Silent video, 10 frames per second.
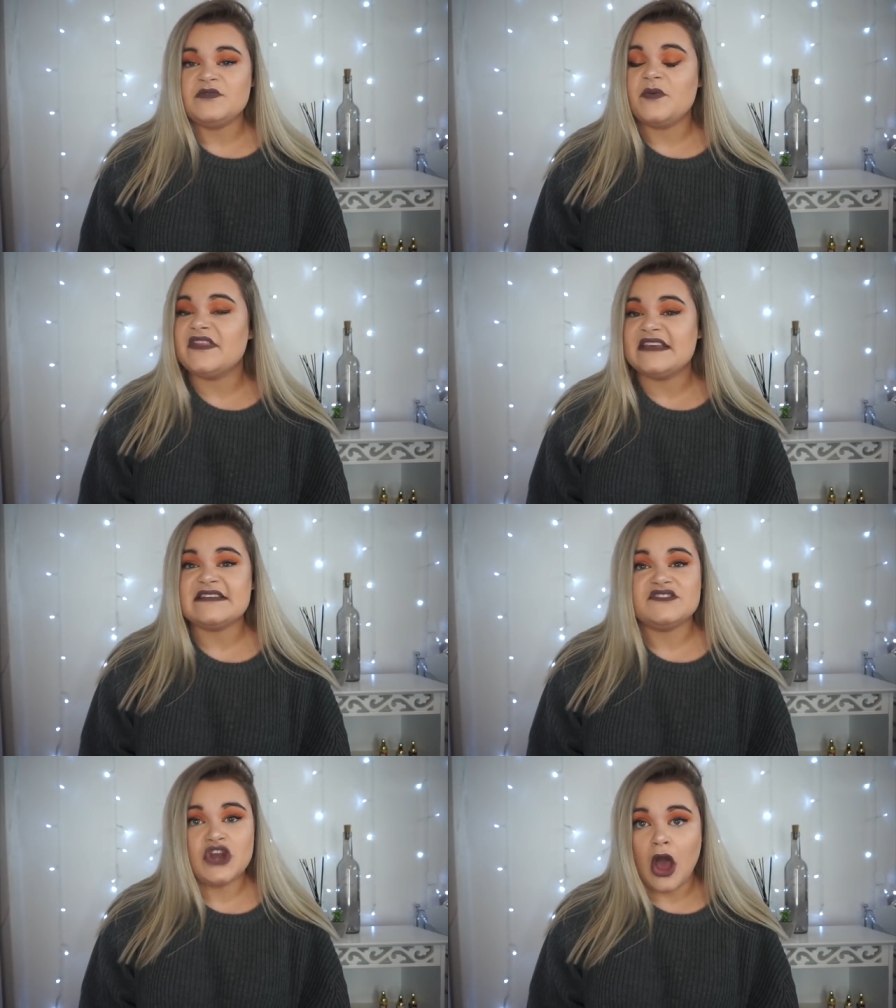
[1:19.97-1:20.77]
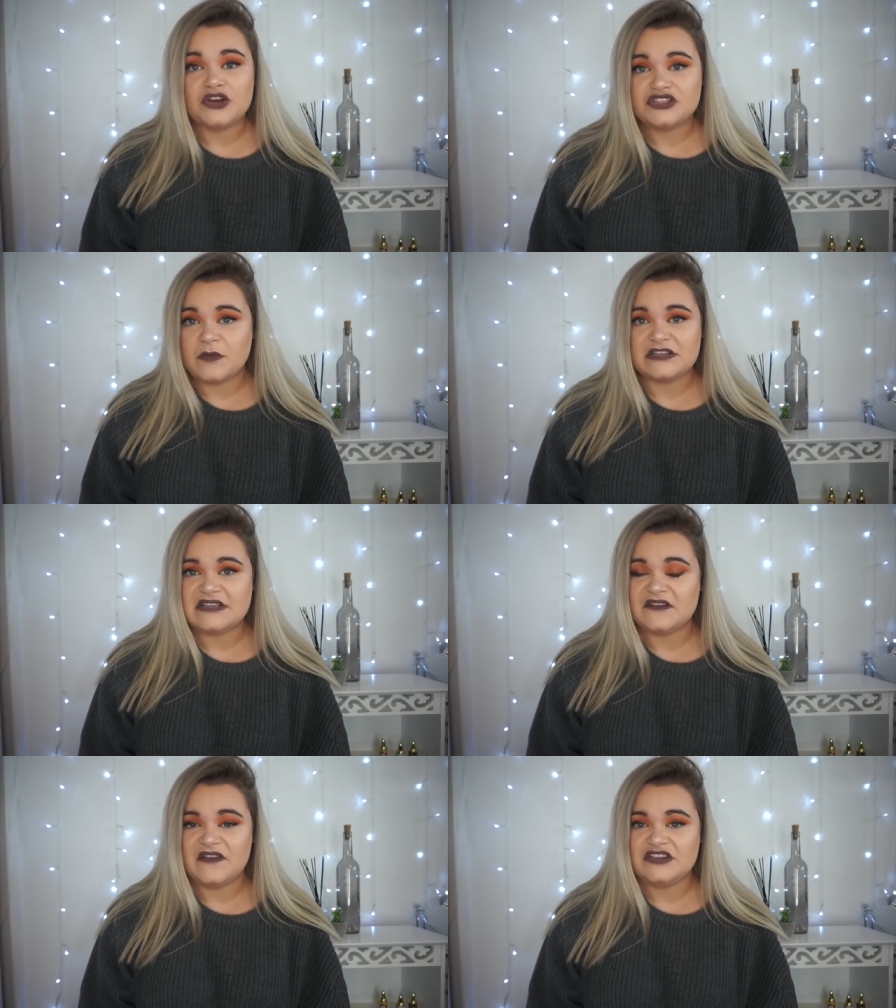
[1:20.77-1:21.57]
but this is not a
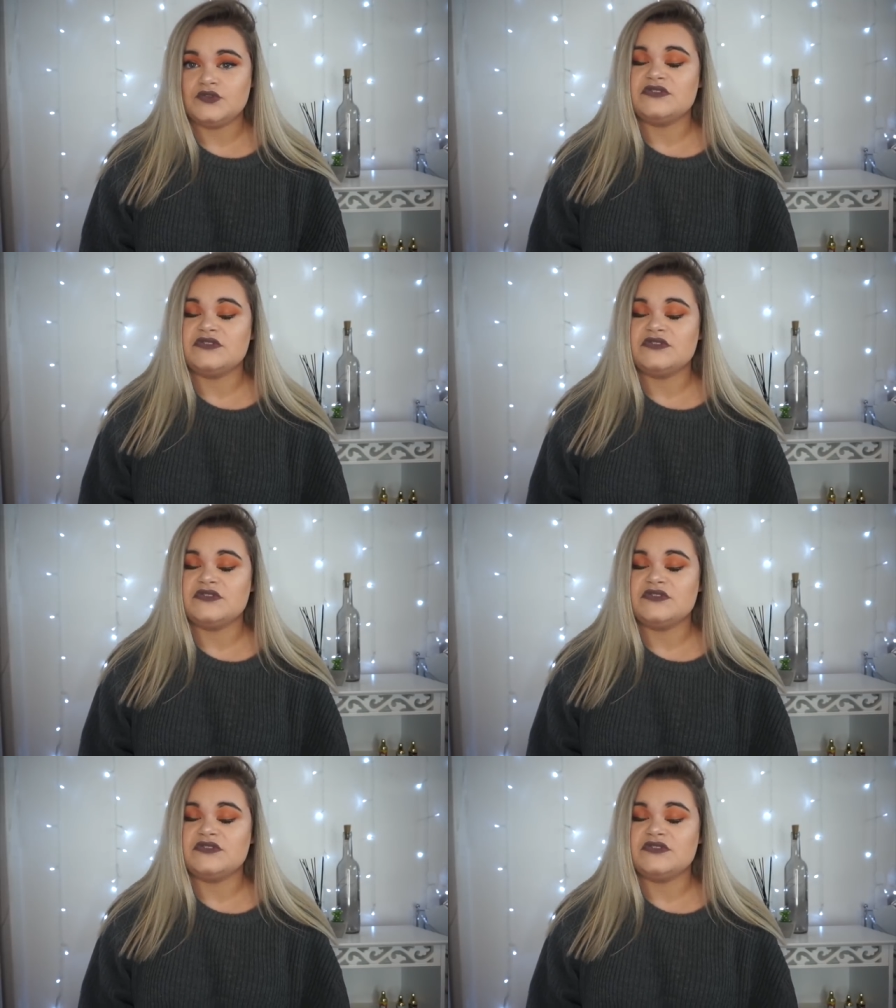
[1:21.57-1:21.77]
sponsored video,